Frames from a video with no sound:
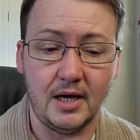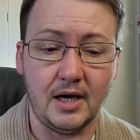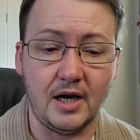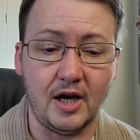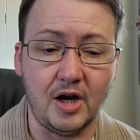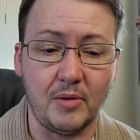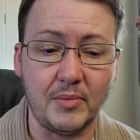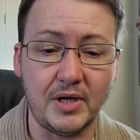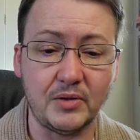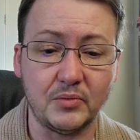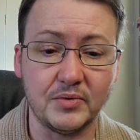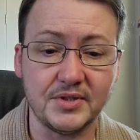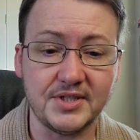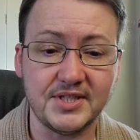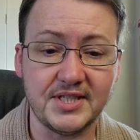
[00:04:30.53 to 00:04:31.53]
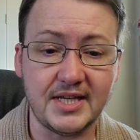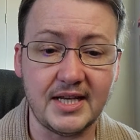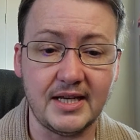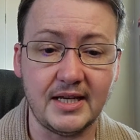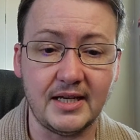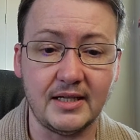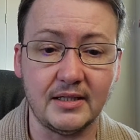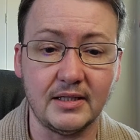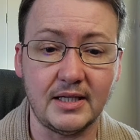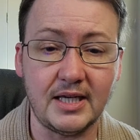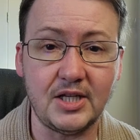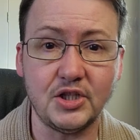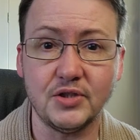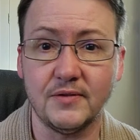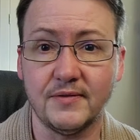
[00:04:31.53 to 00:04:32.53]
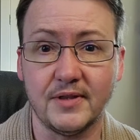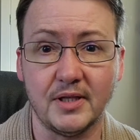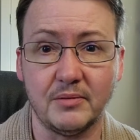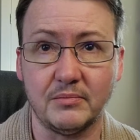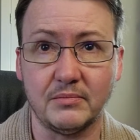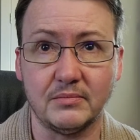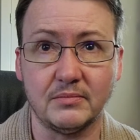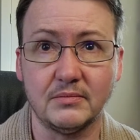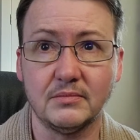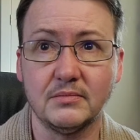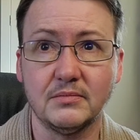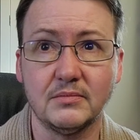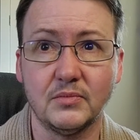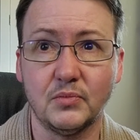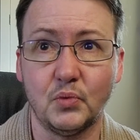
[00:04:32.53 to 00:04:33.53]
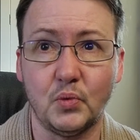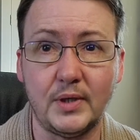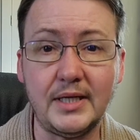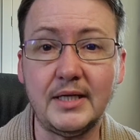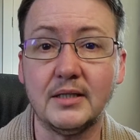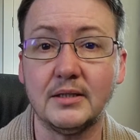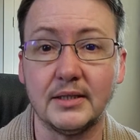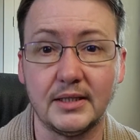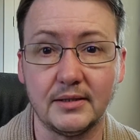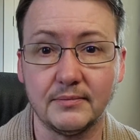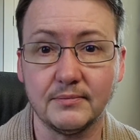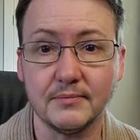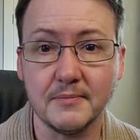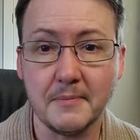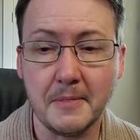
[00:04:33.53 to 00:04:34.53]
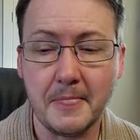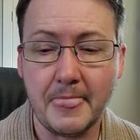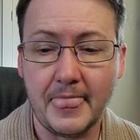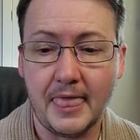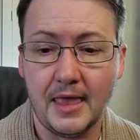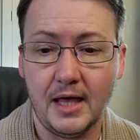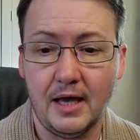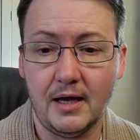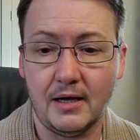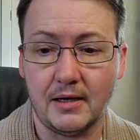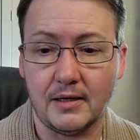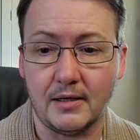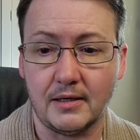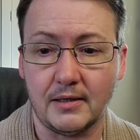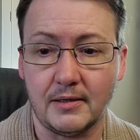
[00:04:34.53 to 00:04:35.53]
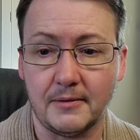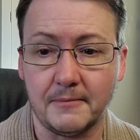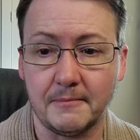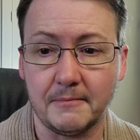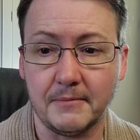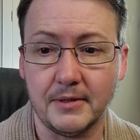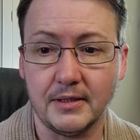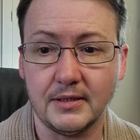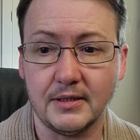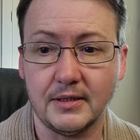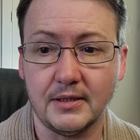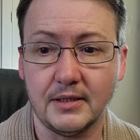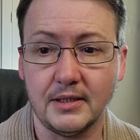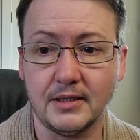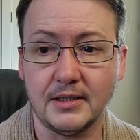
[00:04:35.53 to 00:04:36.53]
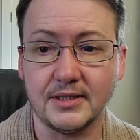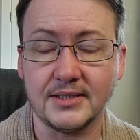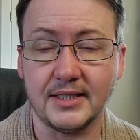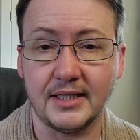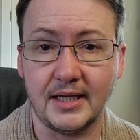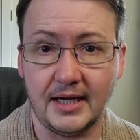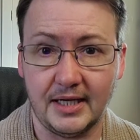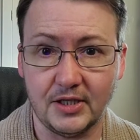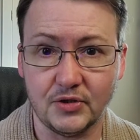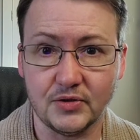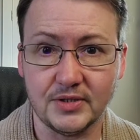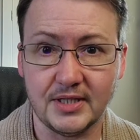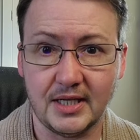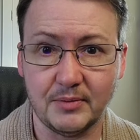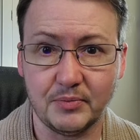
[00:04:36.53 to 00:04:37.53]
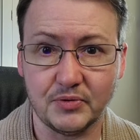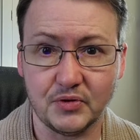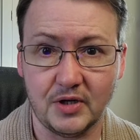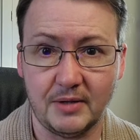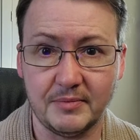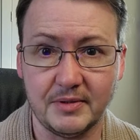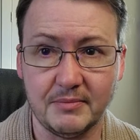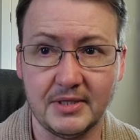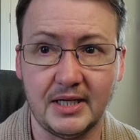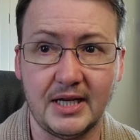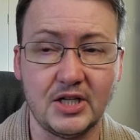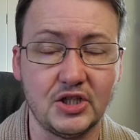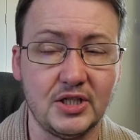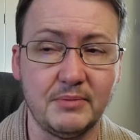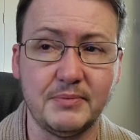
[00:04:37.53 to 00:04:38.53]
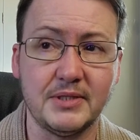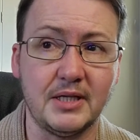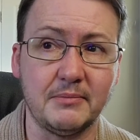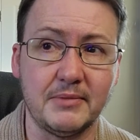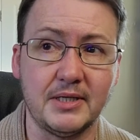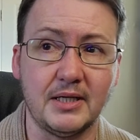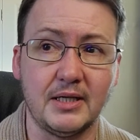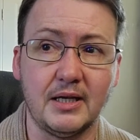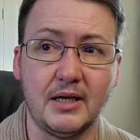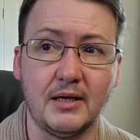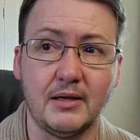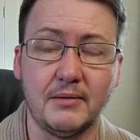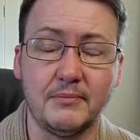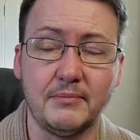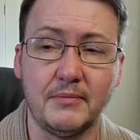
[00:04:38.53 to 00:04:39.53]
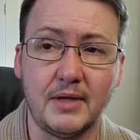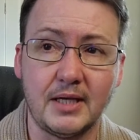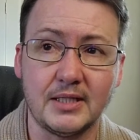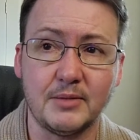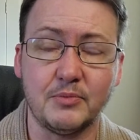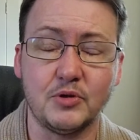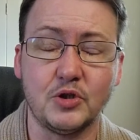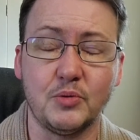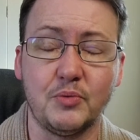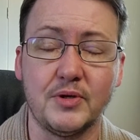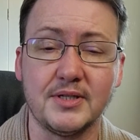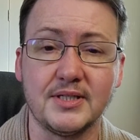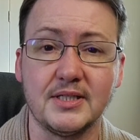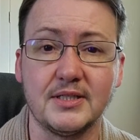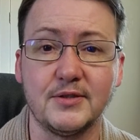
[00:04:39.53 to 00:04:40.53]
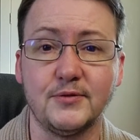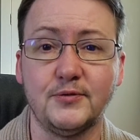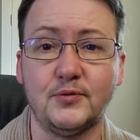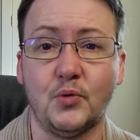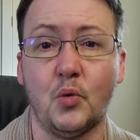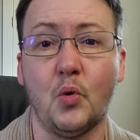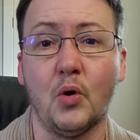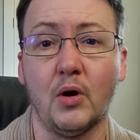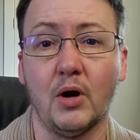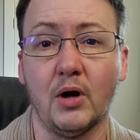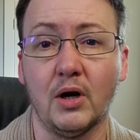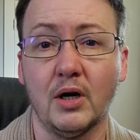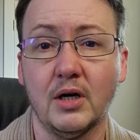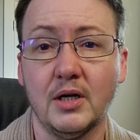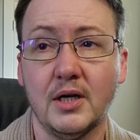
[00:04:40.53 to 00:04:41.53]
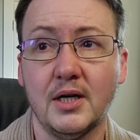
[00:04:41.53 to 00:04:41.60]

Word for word: um, and was seeing each of them weekly. Um, the psychiatrist had prescribed him medication. He'd been on medic uh, antidepressants for